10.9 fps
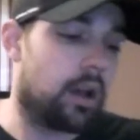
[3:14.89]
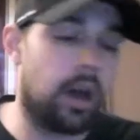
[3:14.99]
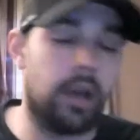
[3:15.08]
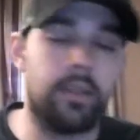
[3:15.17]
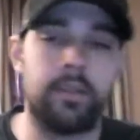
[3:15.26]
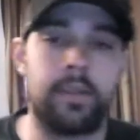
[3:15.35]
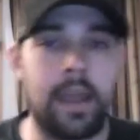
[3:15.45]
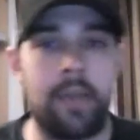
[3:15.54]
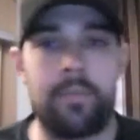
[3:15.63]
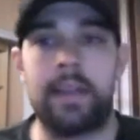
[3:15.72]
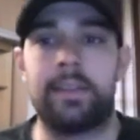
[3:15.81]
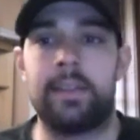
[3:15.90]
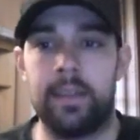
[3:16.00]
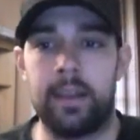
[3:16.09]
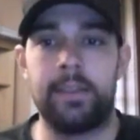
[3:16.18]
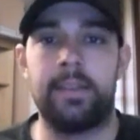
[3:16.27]
other than that, back to the
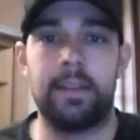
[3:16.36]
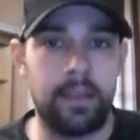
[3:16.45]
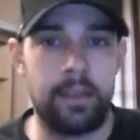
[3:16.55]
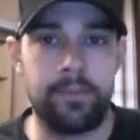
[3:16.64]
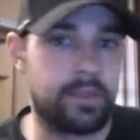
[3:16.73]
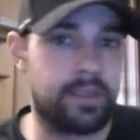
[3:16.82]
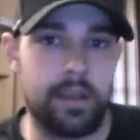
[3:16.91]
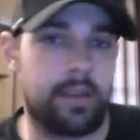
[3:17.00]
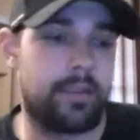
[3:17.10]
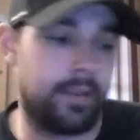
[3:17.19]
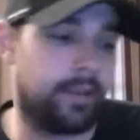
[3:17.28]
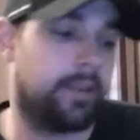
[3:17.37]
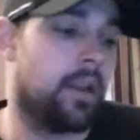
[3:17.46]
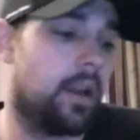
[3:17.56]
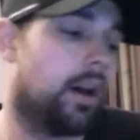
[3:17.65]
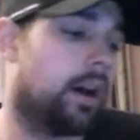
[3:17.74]
1911 suck thing.
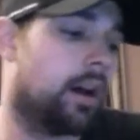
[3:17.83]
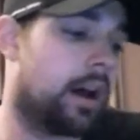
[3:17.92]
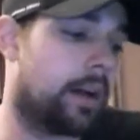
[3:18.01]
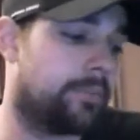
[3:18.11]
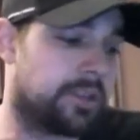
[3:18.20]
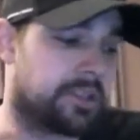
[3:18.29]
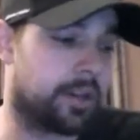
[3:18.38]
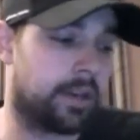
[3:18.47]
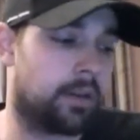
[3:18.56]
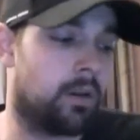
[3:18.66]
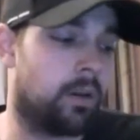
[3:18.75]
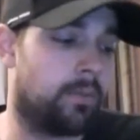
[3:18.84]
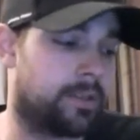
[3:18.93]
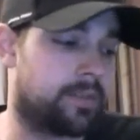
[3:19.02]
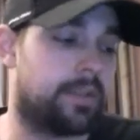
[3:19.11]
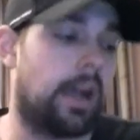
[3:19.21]
Uh, I'm just gonna go over
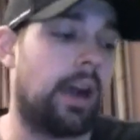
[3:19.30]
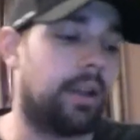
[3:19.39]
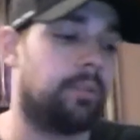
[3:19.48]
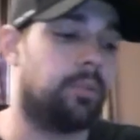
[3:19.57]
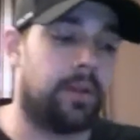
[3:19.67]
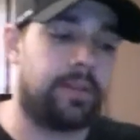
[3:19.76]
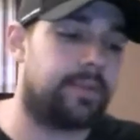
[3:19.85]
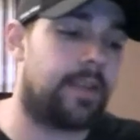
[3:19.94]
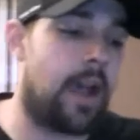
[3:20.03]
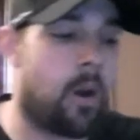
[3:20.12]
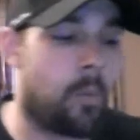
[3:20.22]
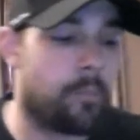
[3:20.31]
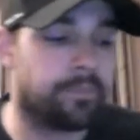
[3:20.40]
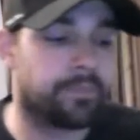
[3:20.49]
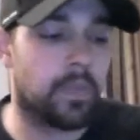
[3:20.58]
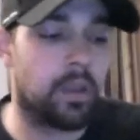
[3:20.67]
some talking points now.
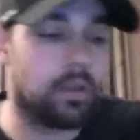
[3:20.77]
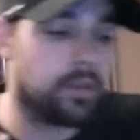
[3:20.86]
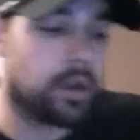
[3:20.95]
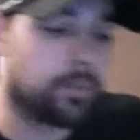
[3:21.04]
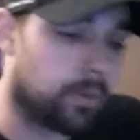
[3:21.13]
Number